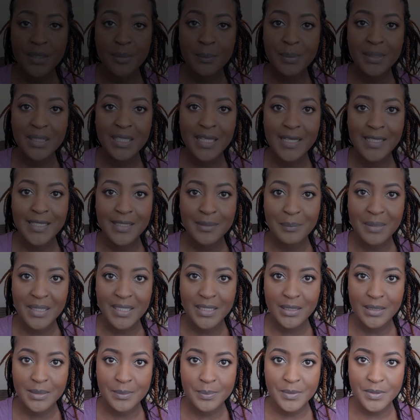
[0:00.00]
be lining my
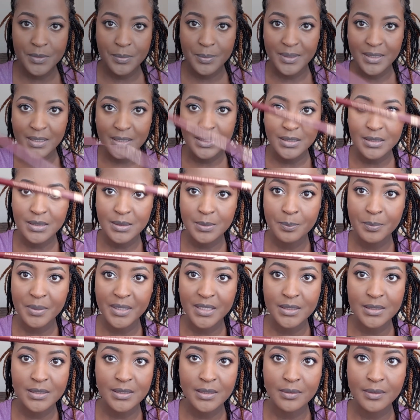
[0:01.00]
lips with this
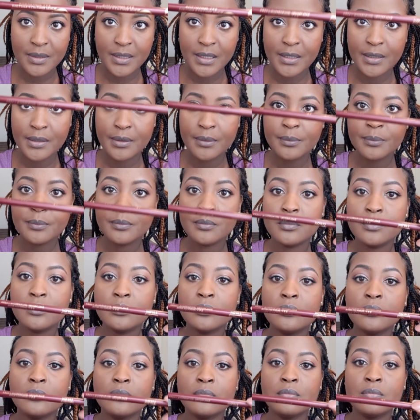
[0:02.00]
pencil here,
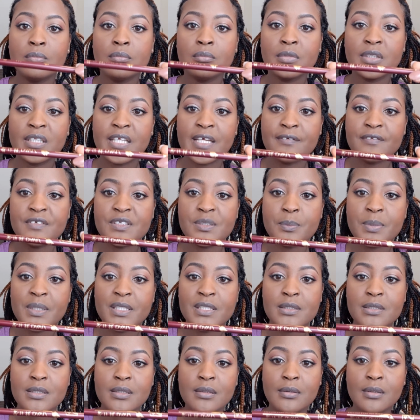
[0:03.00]
David's
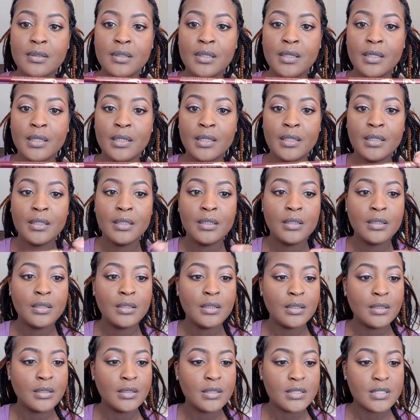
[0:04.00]
pencil.
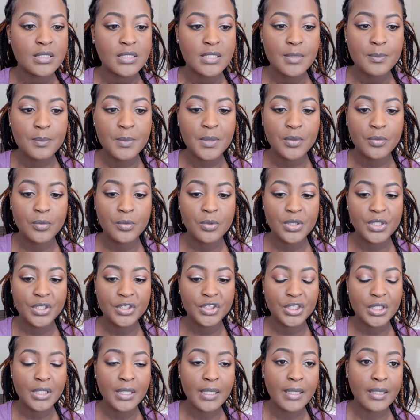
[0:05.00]
It's in a
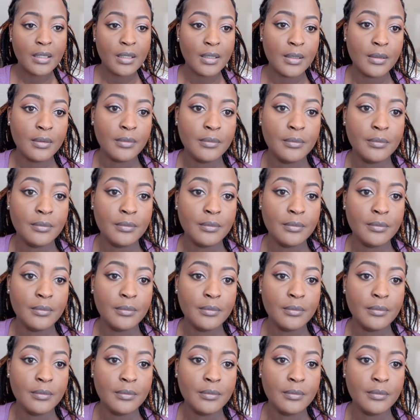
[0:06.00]
maroonish color.